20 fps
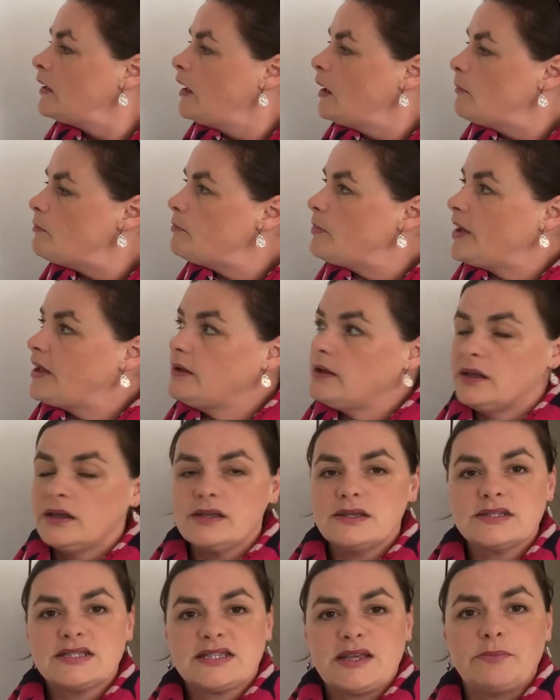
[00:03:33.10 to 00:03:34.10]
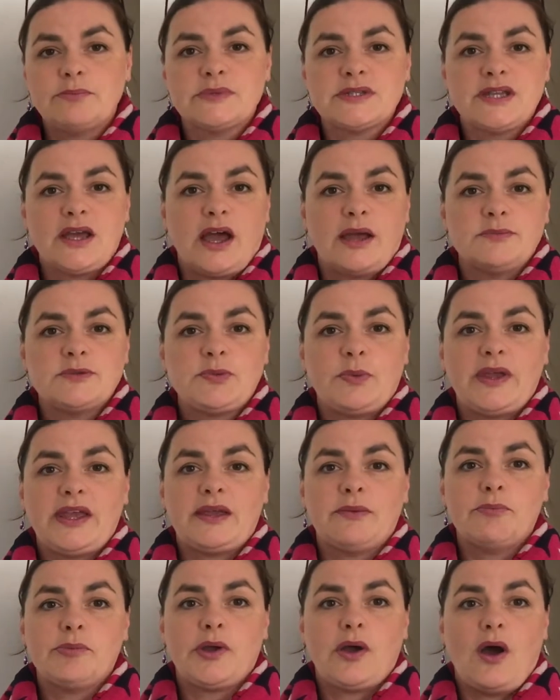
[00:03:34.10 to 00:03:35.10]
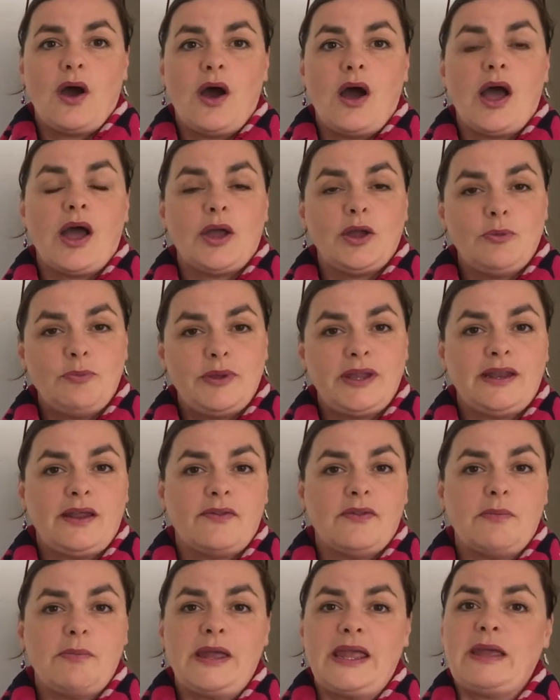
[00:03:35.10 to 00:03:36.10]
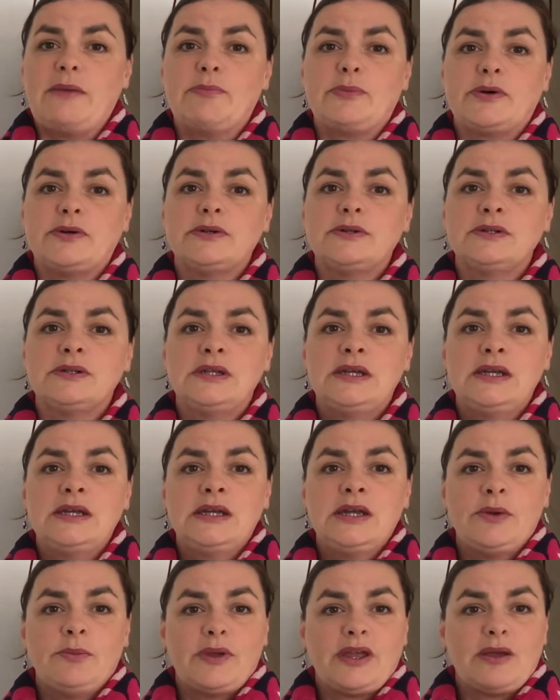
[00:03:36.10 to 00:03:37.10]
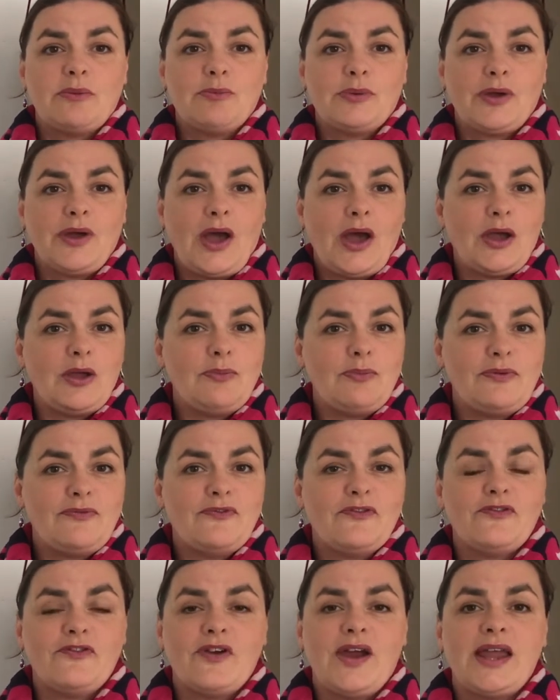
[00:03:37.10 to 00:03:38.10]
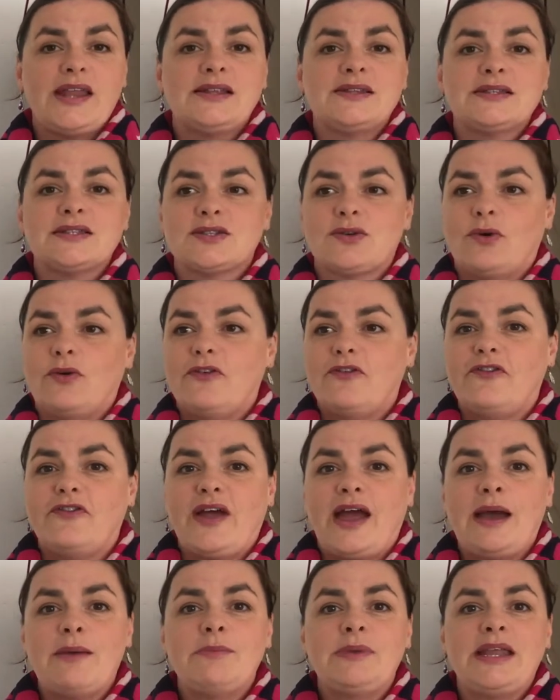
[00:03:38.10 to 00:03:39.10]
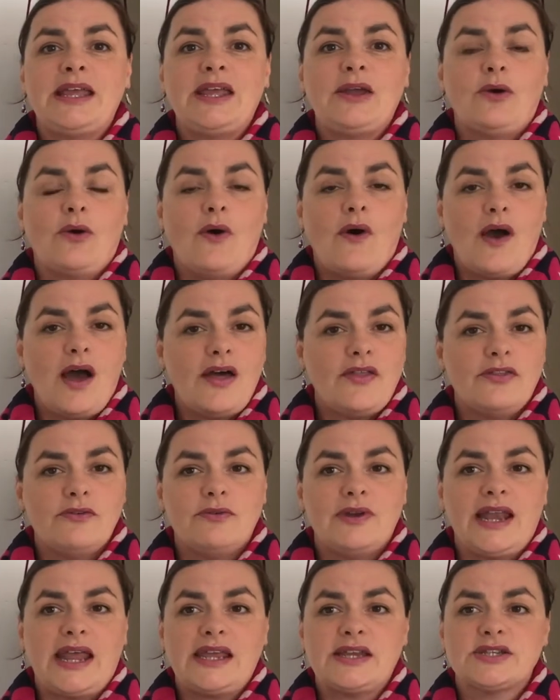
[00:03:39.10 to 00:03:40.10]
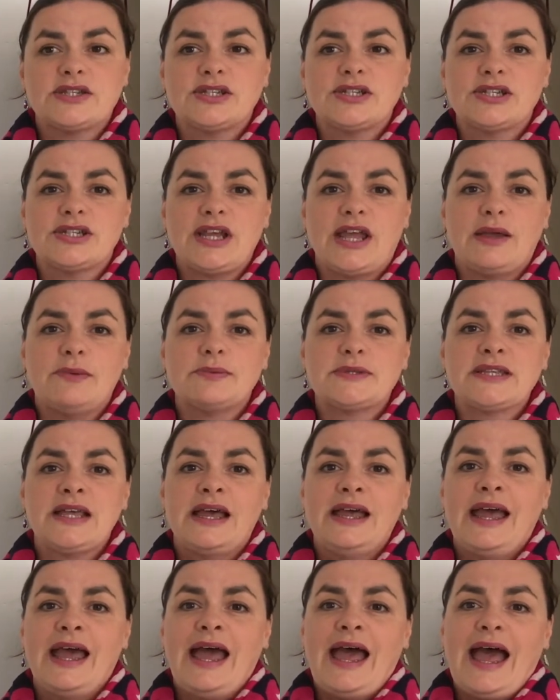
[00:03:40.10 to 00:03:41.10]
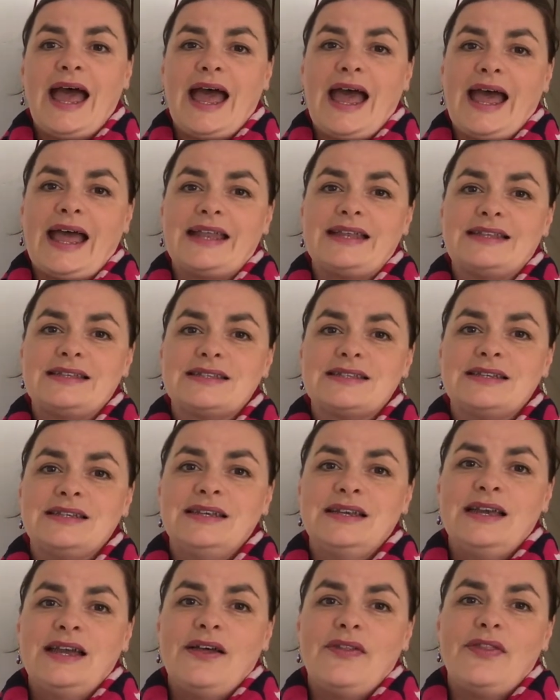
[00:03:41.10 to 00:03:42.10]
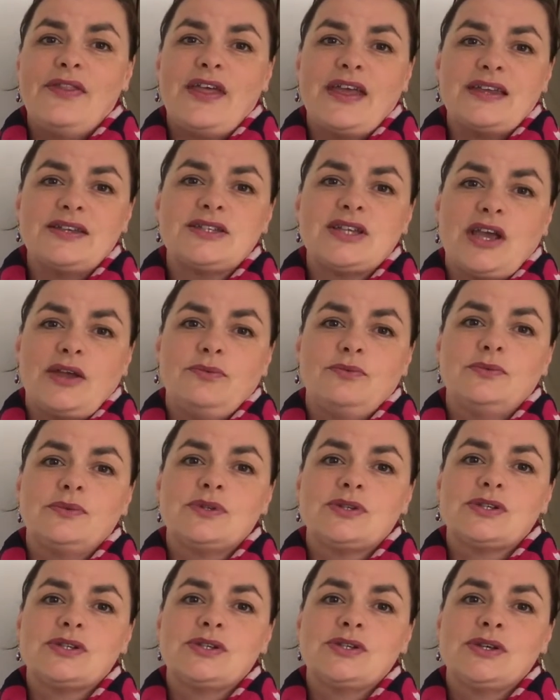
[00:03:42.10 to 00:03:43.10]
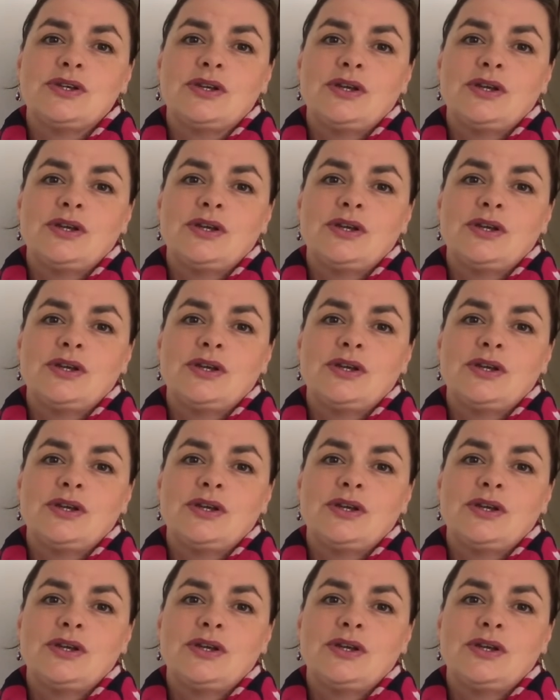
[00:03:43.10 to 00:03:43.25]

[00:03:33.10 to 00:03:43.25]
But sometimes we can put our hope in other people. We can put hope in friends or family or other relationships, and they don't